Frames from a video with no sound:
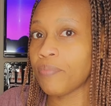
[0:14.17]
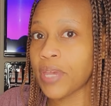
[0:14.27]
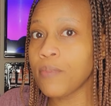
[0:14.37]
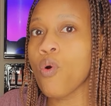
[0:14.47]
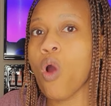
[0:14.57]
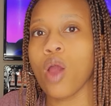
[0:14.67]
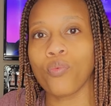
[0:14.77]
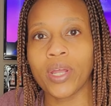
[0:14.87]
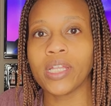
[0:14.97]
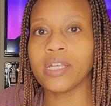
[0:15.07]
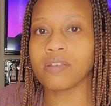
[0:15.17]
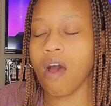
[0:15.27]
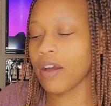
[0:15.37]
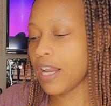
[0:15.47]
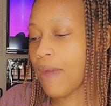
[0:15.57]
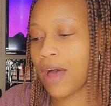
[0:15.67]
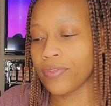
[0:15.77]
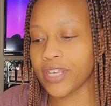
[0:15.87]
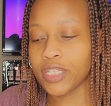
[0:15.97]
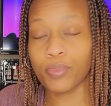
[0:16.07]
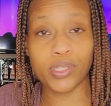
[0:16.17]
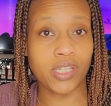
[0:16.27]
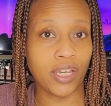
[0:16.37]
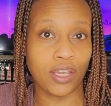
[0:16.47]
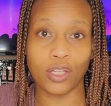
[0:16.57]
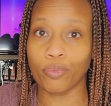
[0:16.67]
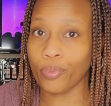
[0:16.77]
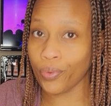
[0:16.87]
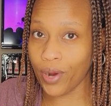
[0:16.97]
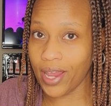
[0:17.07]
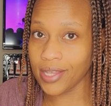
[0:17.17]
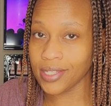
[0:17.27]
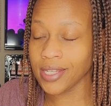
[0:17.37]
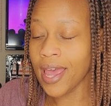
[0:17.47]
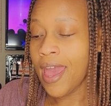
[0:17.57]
People are really talking about this particular press.